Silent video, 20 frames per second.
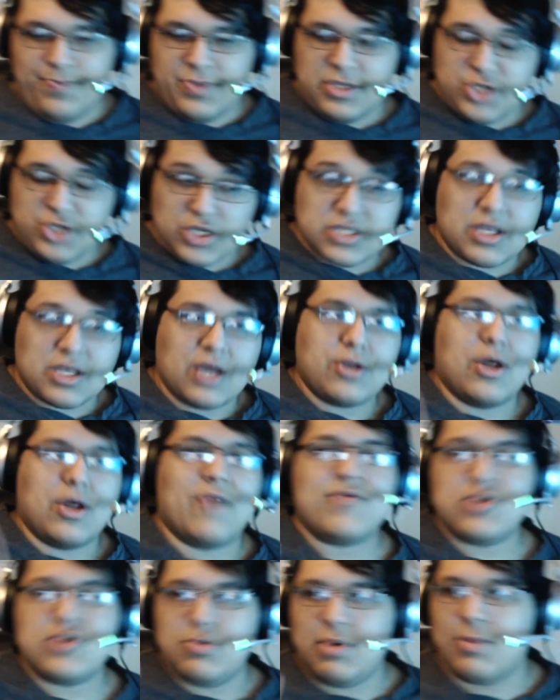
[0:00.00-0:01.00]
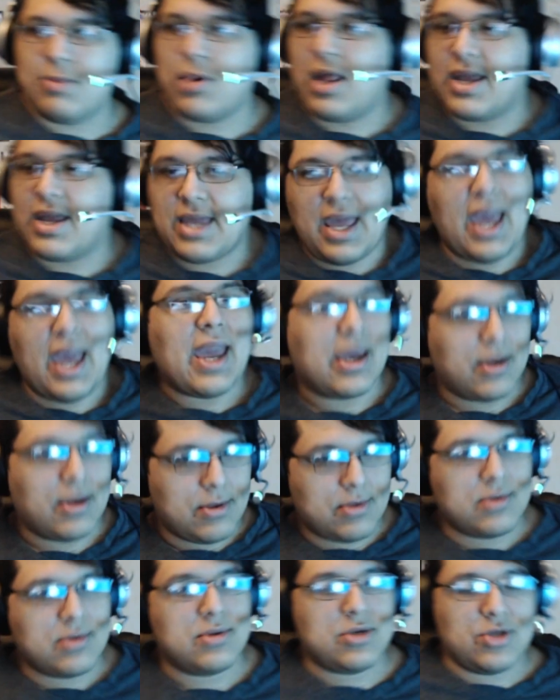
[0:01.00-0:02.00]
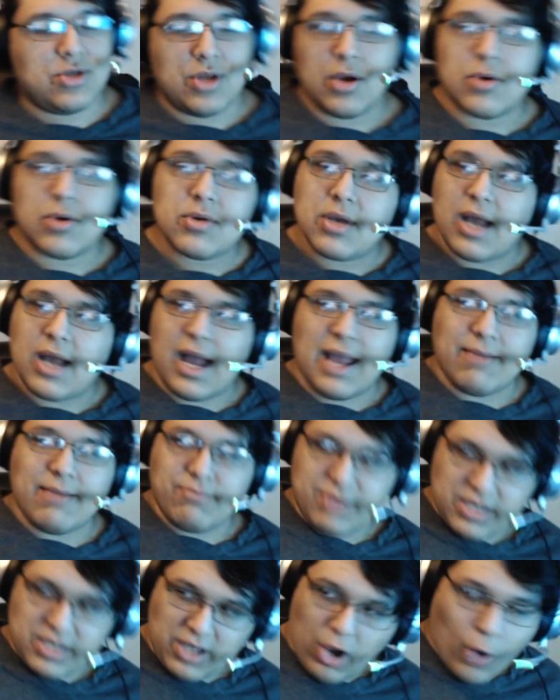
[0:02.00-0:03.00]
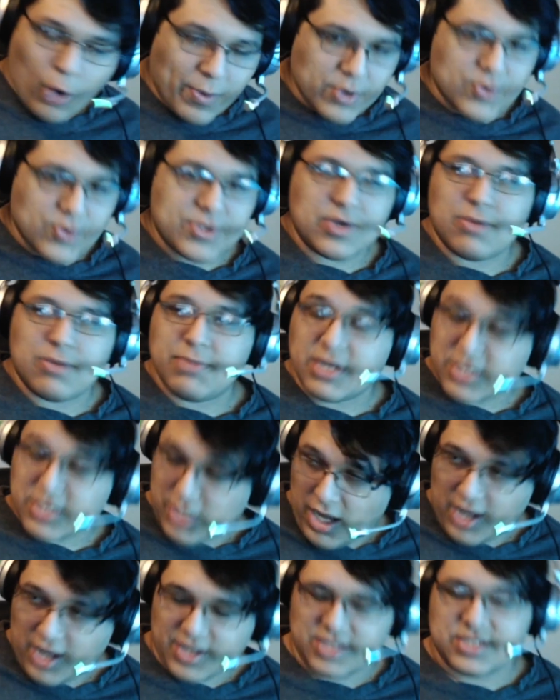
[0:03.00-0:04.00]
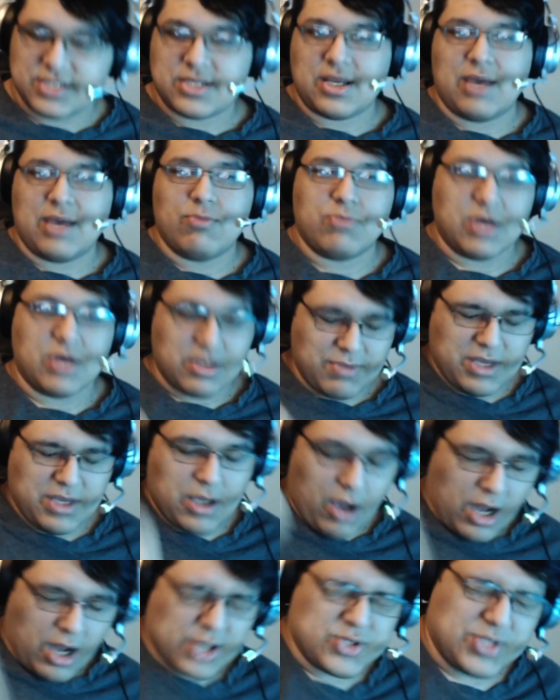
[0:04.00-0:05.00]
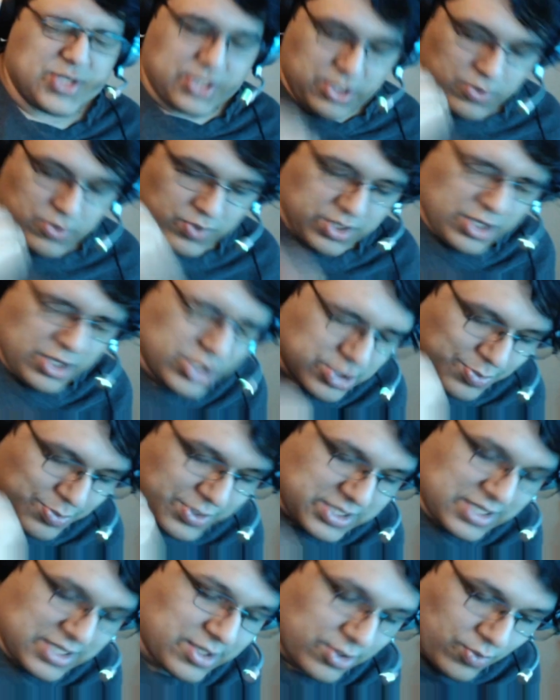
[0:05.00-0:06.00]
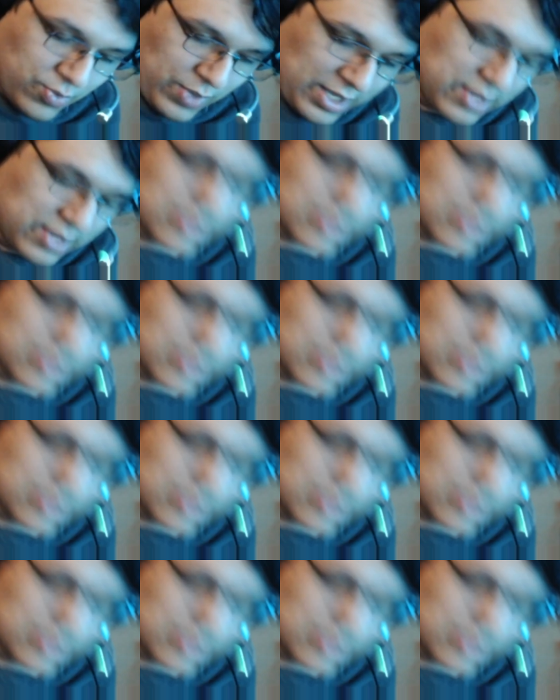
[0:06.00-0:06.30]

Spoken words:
Just enough to be like, hey, I'm being open with you, I'm being honest. I'm gonna be honest with you 100% of the way.